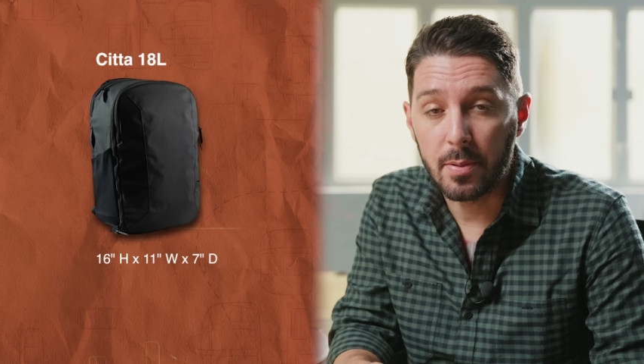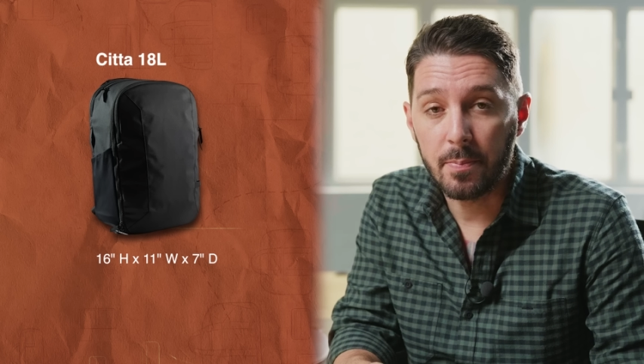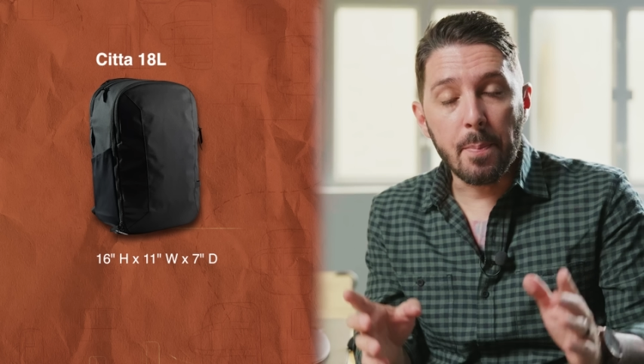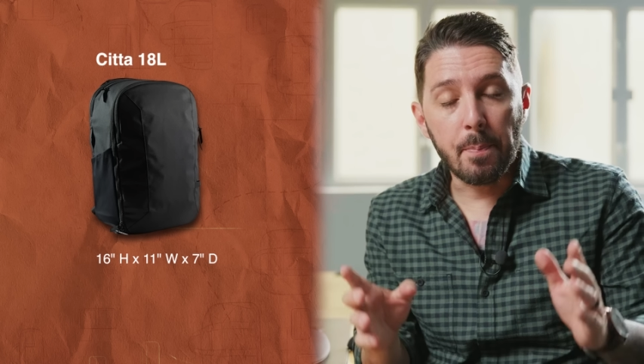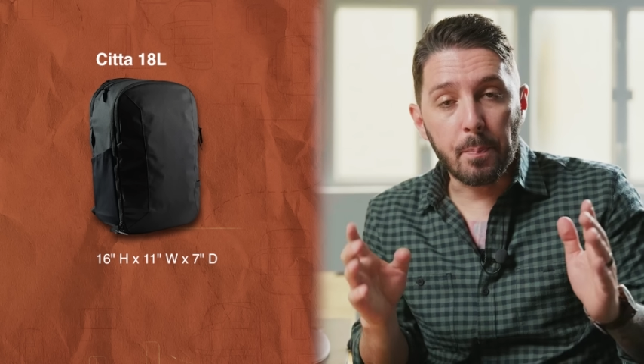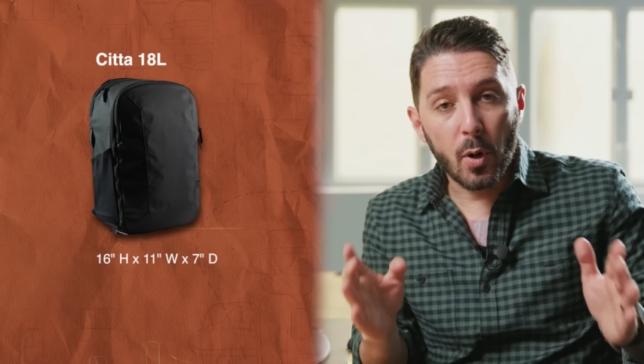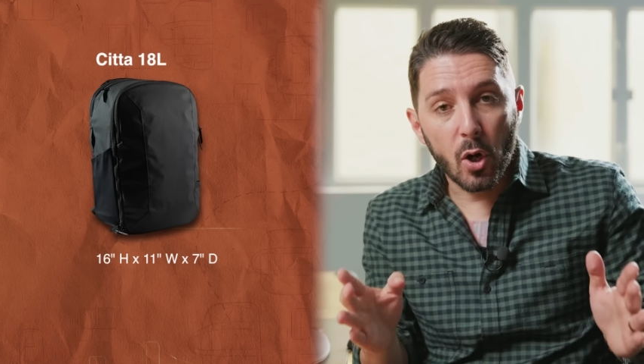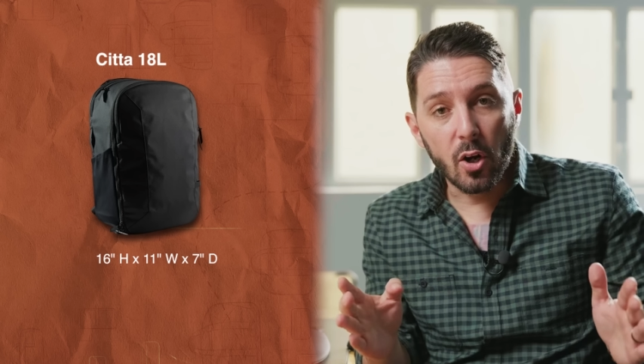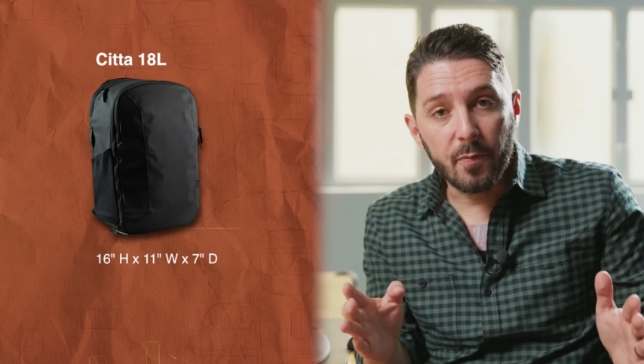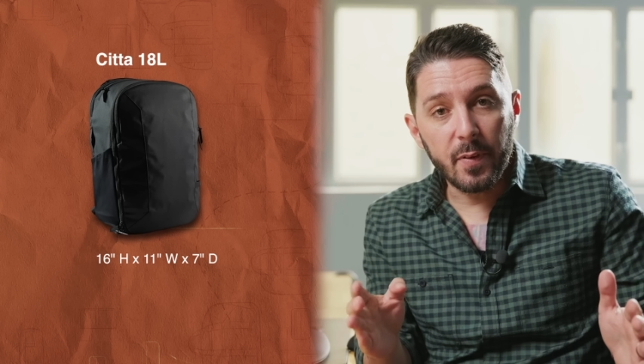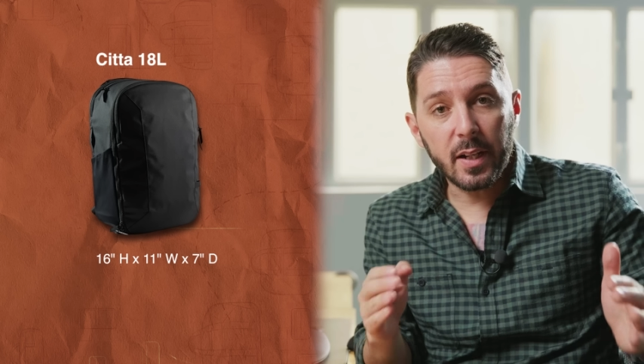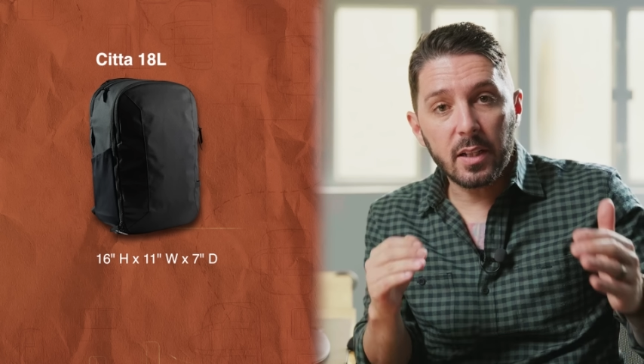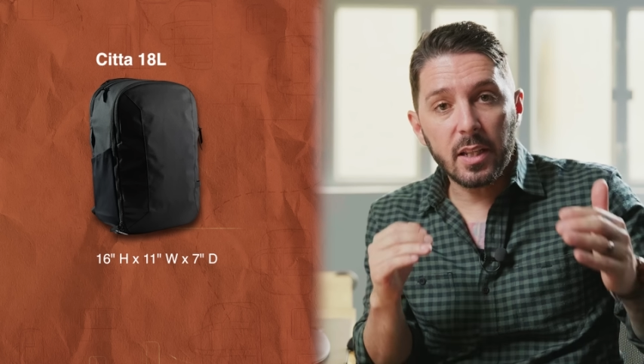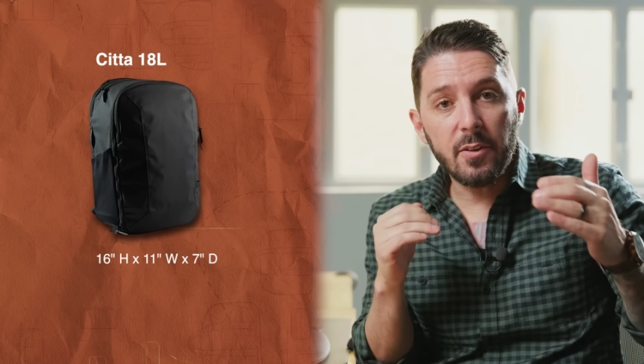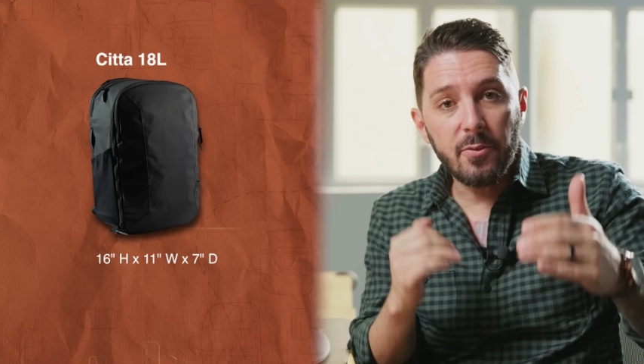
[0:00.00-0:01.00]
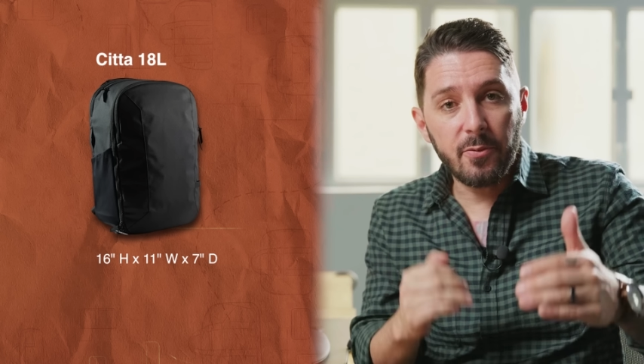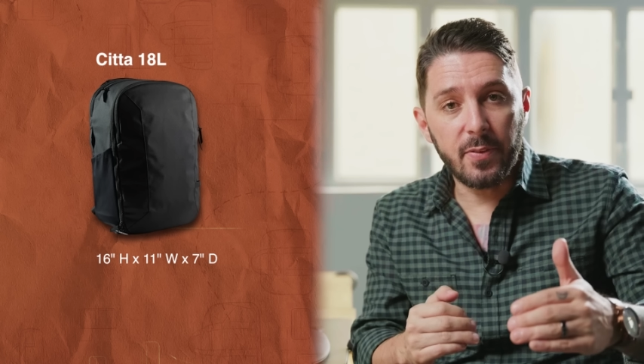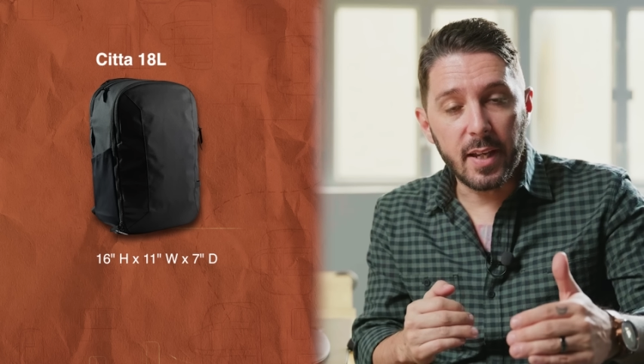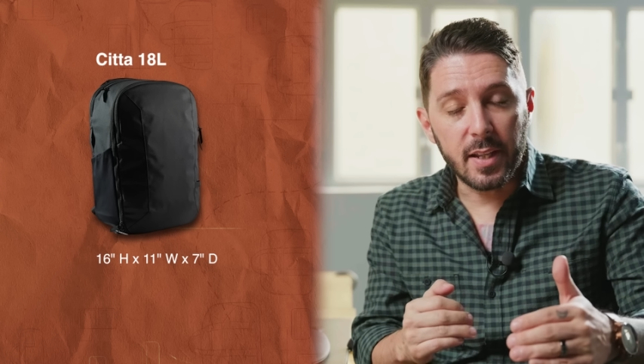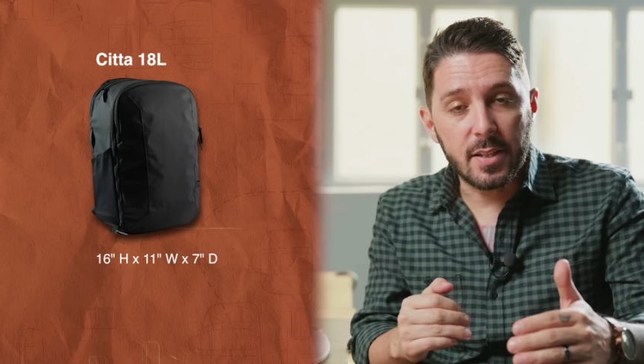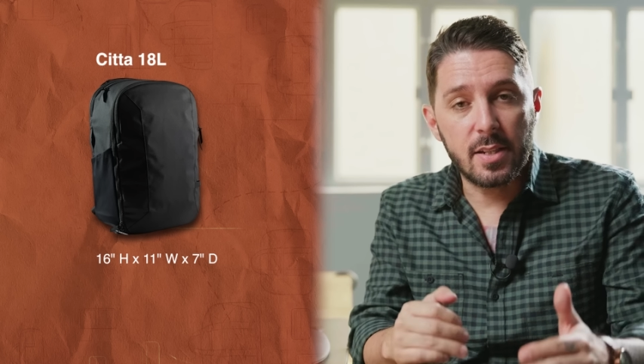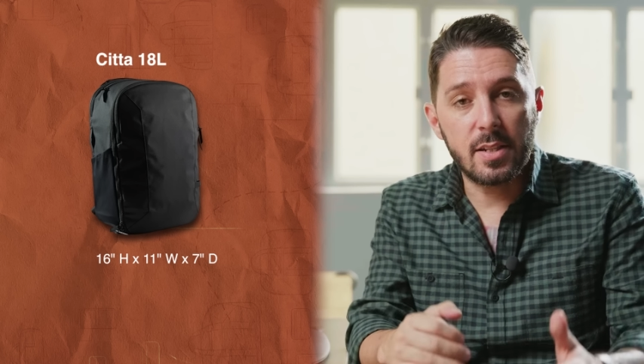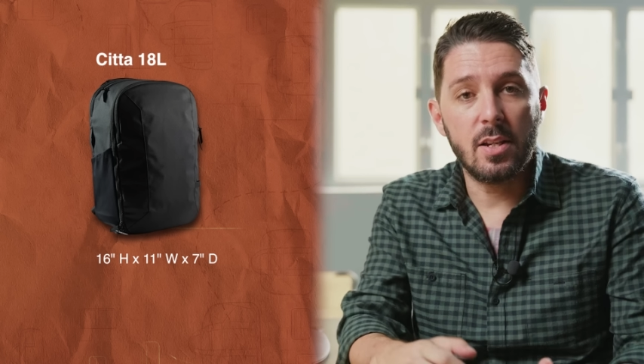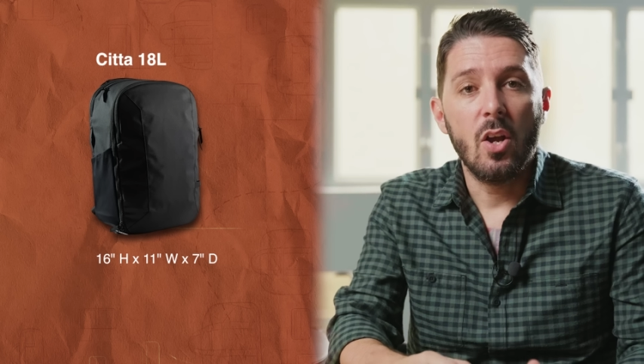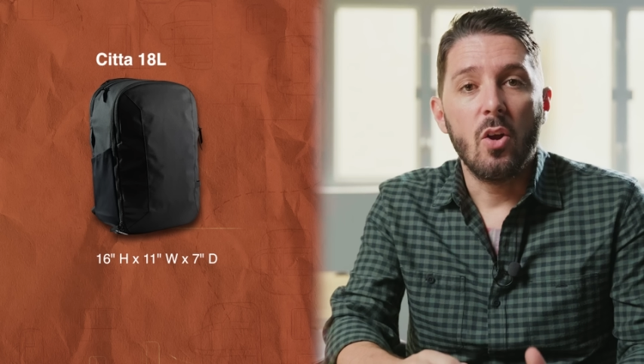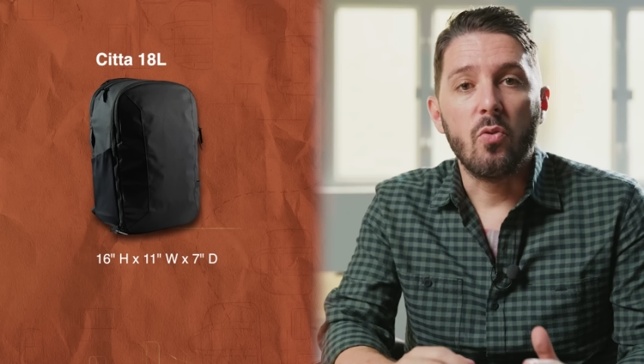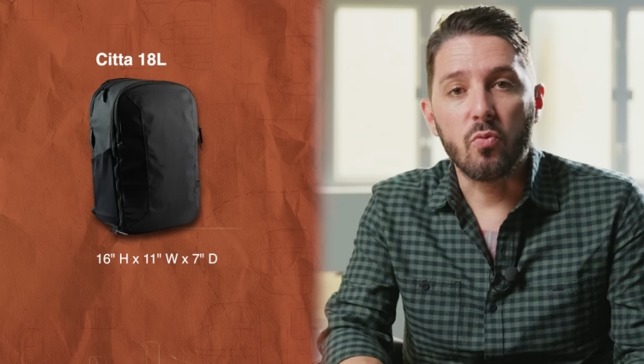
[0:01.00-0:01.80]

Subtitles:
It perfectly fits